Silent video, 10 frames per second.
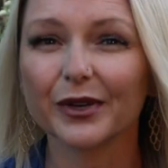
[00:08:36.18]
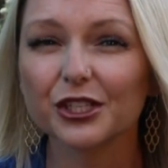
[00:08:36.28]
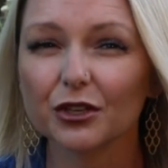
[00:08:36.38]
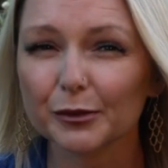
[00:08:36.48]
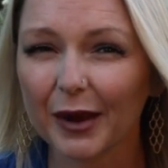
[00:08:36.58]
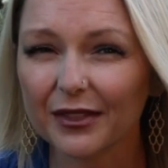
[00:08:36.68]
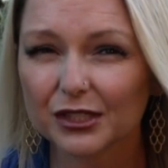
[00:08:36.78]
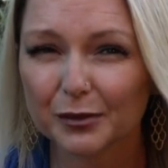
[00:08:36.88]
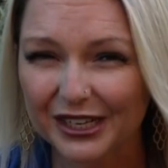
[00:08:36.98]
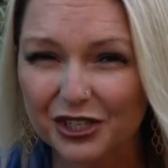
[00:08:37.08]
reduced by
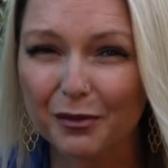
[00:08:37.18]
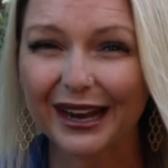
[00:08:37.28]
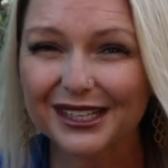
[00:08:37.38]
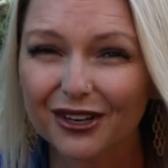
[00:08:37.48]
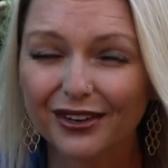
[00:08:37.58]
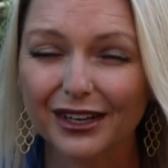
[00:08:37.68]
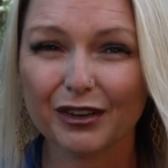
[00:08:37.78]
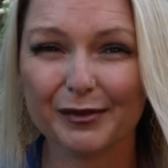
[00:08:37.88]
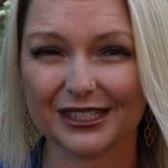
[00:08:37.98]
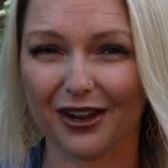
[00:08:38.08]
those special bacteria
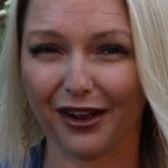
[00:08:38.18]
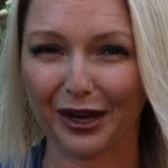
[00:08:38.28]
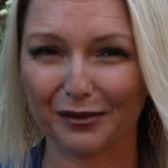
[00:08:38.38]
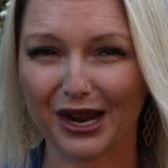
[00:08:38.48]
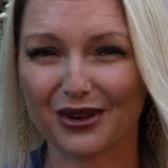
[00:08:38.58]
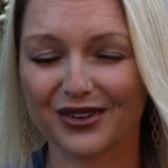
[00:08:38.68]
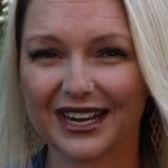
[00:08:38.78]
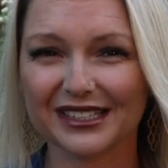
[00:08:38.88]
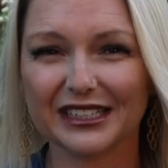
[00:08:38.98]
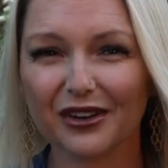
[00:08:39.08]
we've been talking about,
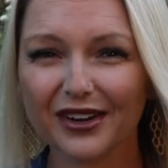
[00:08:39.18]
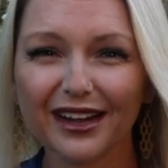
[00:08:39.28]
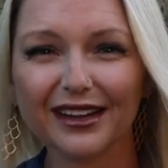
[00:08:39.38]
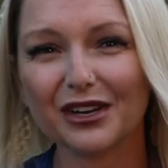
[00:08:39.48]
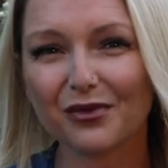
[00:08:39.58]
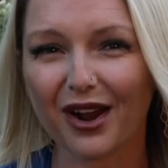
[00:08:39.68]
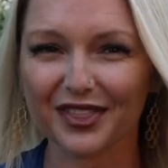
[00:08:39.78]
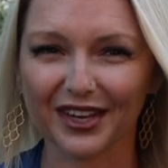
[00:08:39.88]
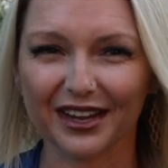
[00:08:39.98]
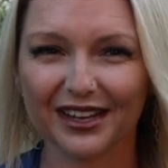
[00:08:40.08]
Neisseria and
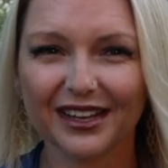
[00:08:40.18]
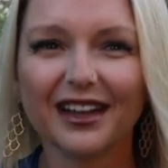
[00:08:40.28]
Rothia.